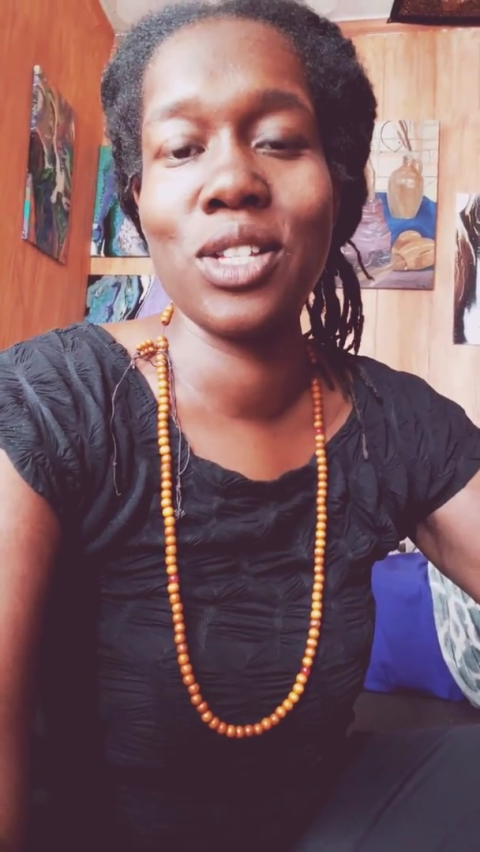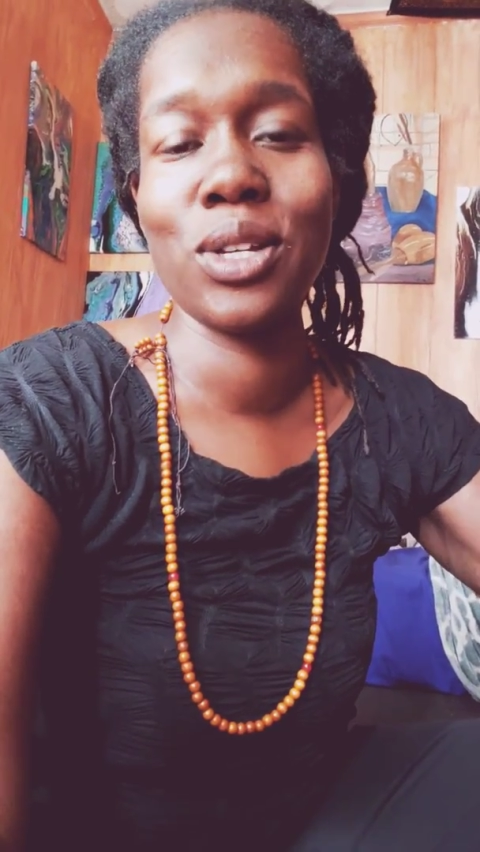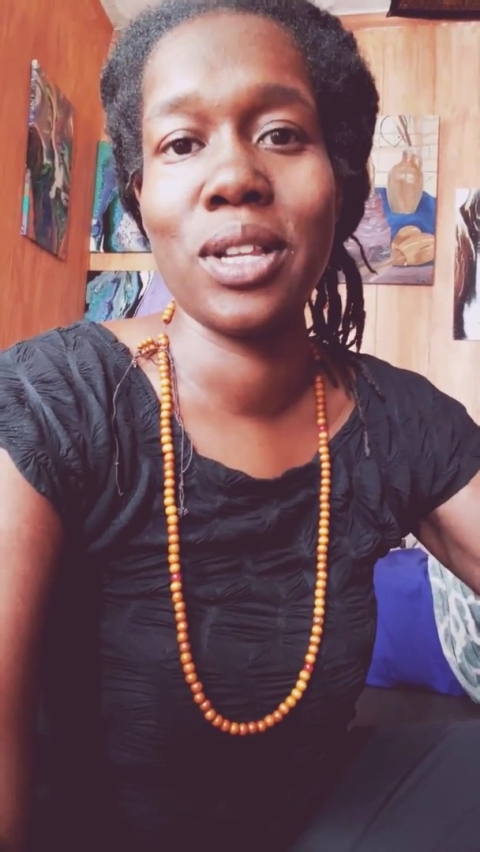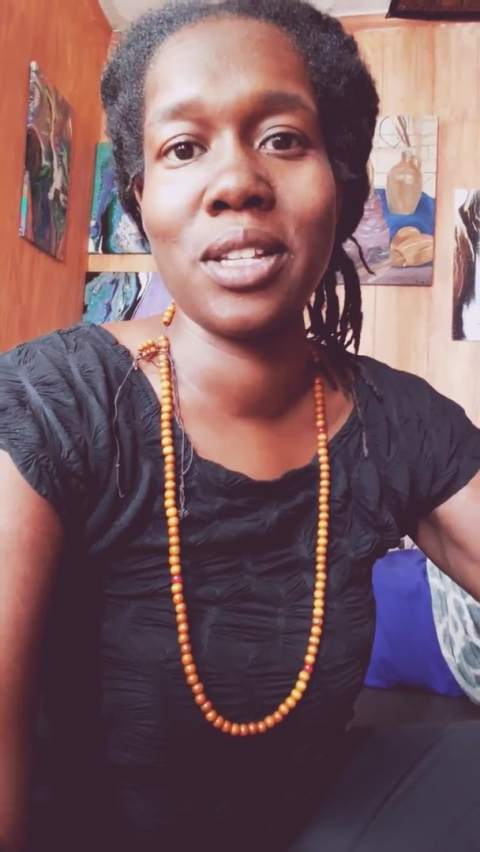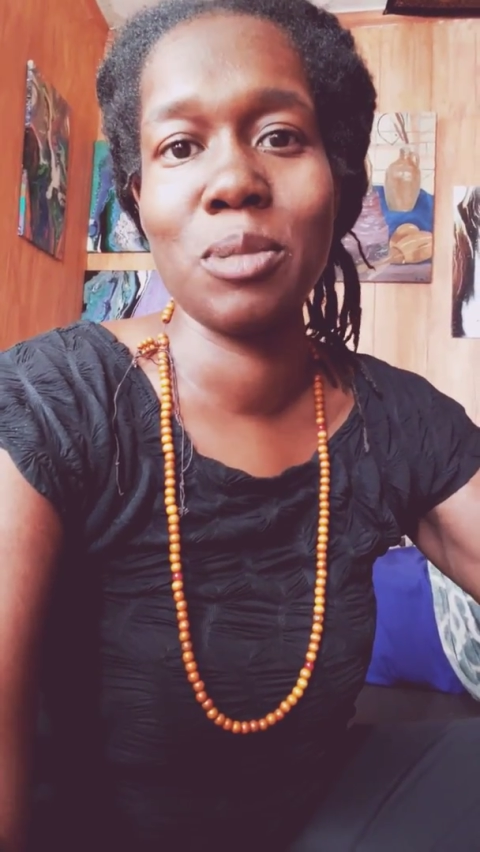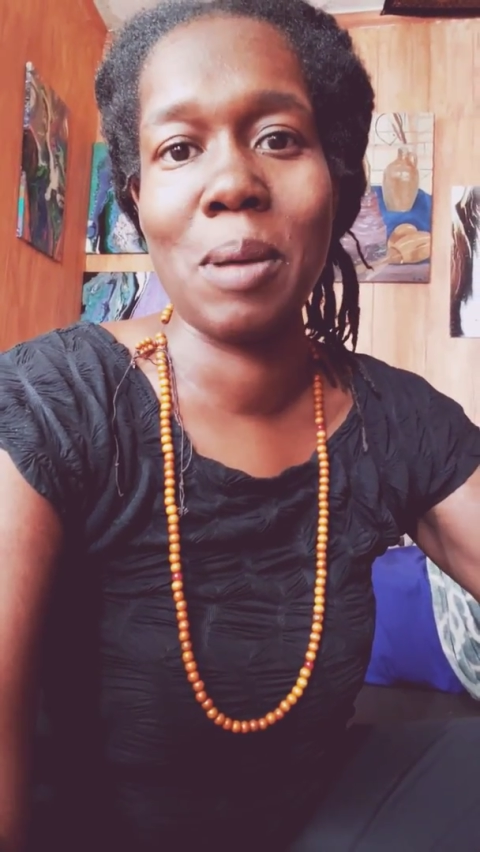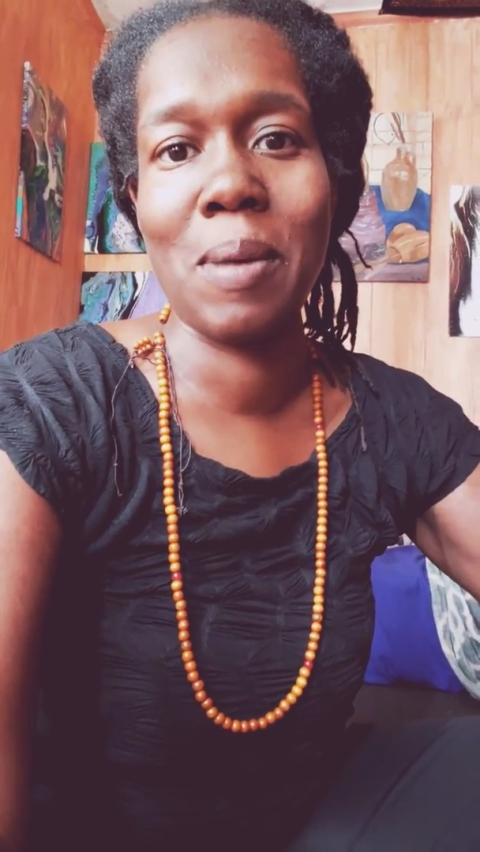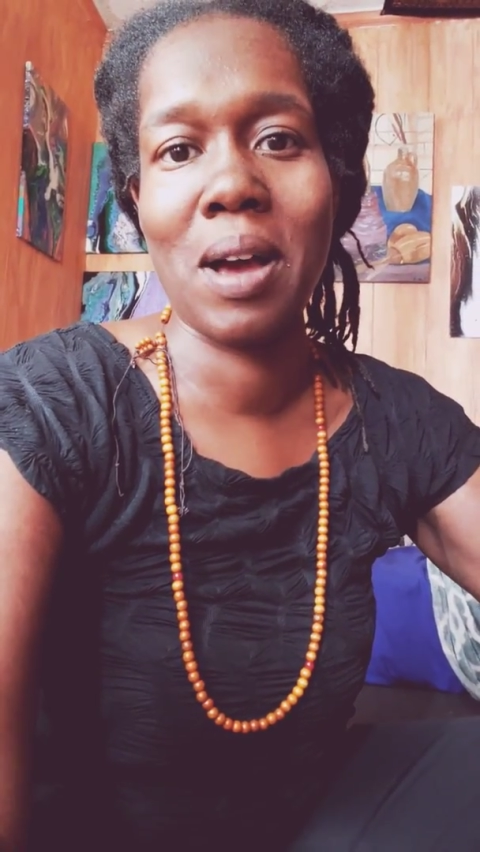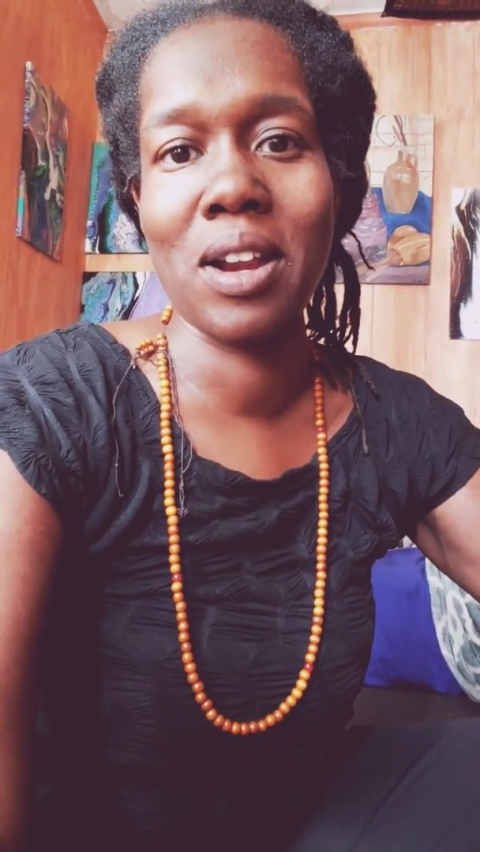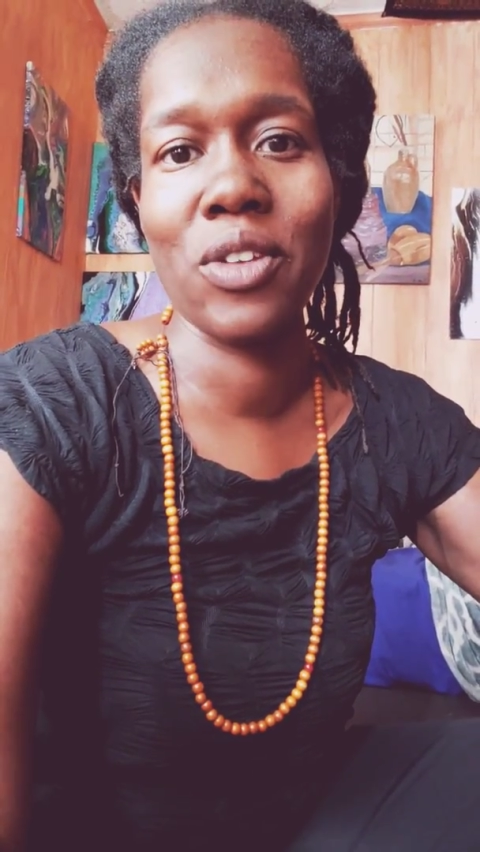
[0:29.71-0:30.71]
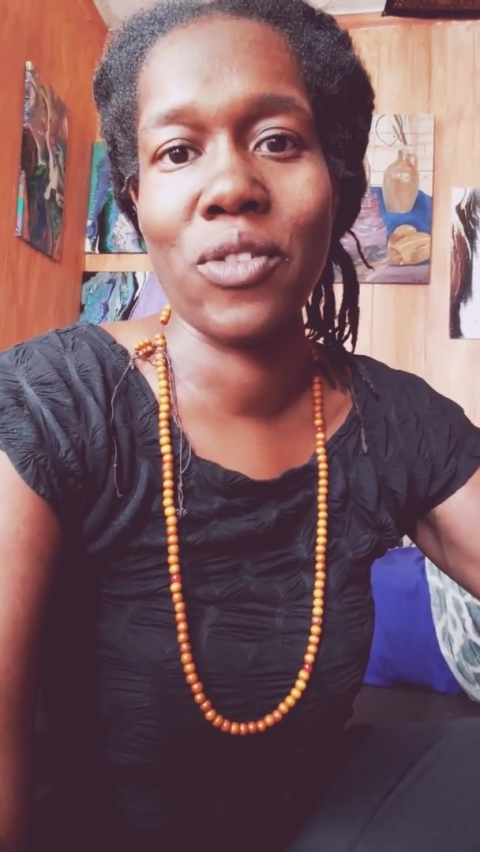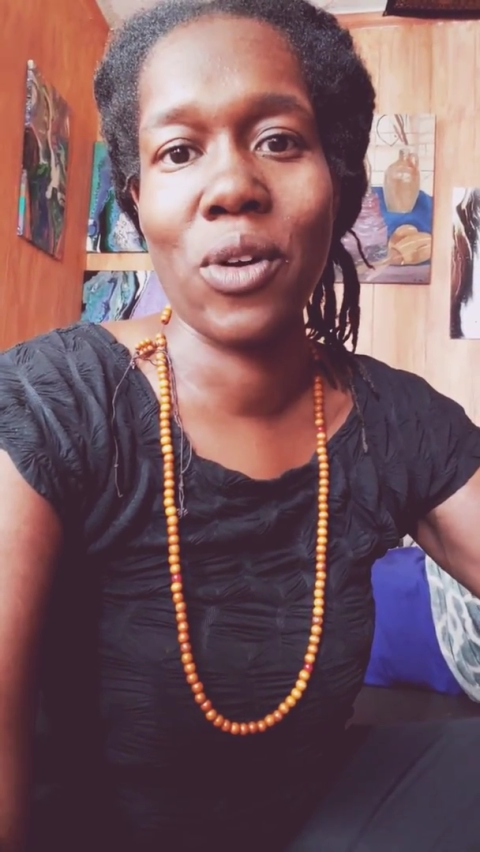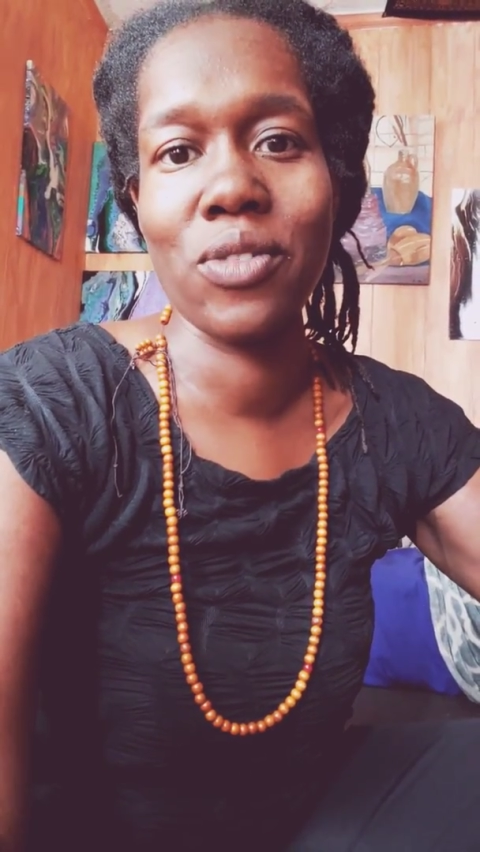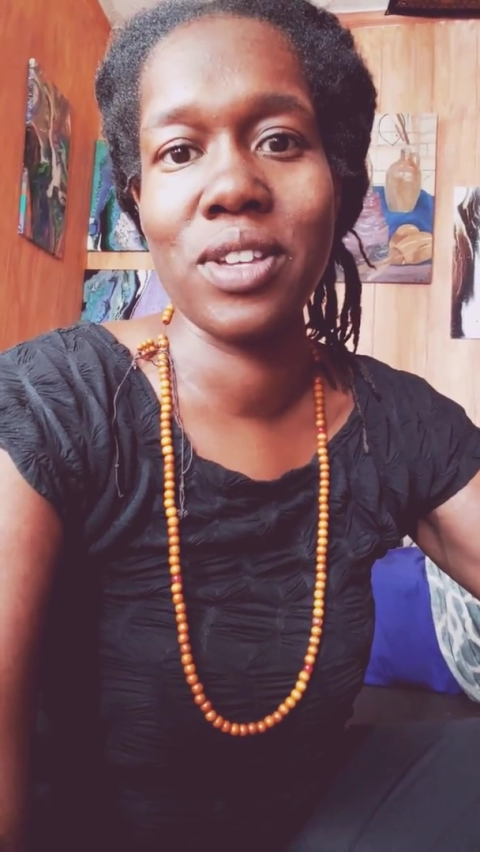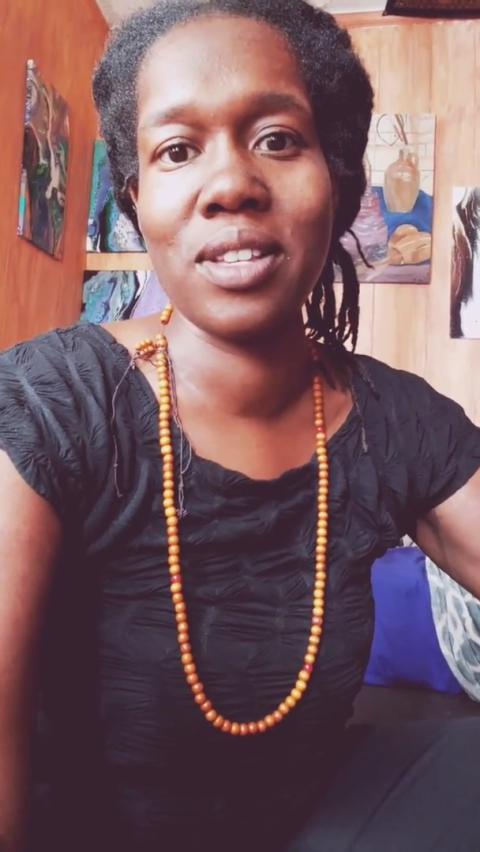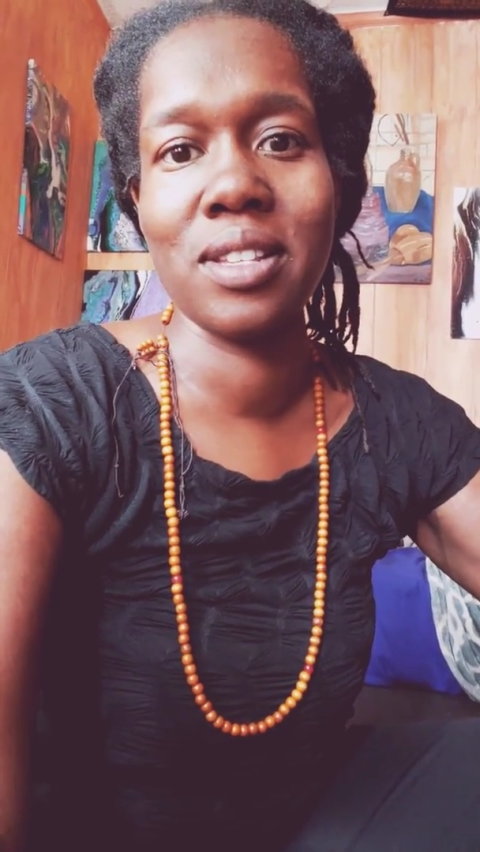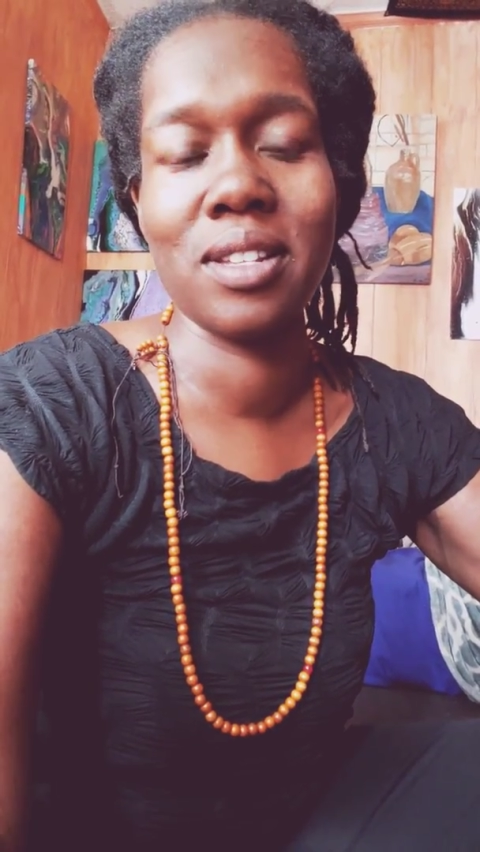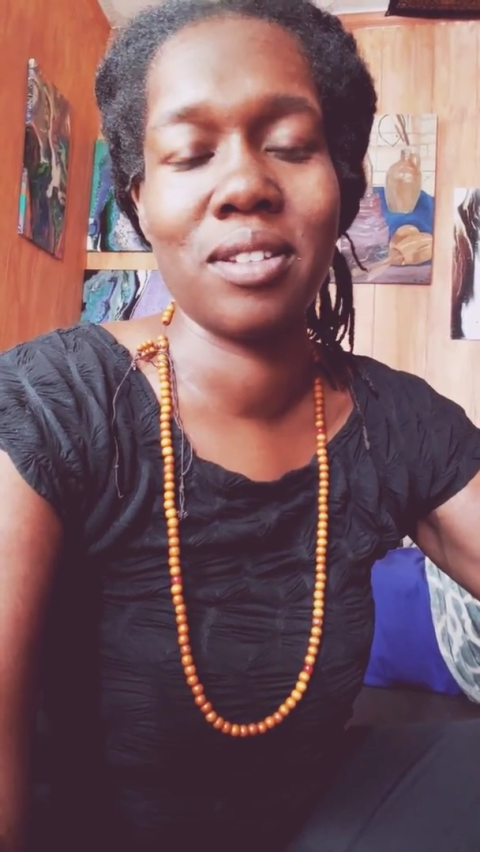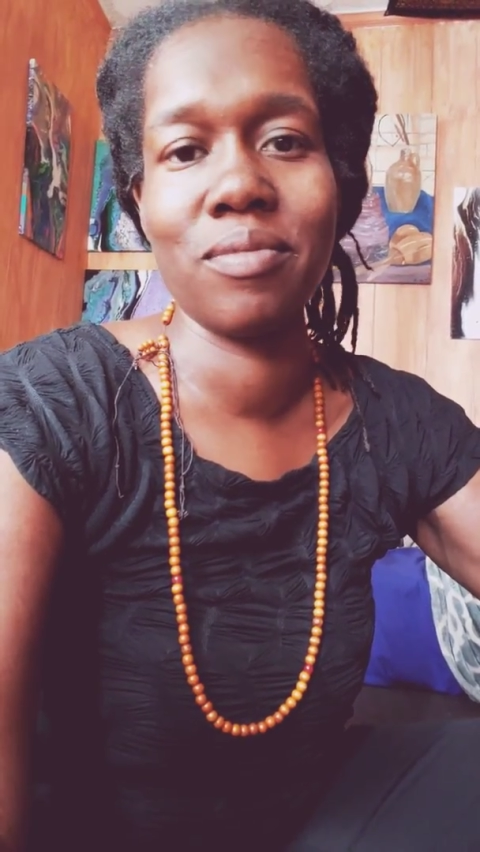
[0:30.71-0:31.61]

to cleanse my body of all these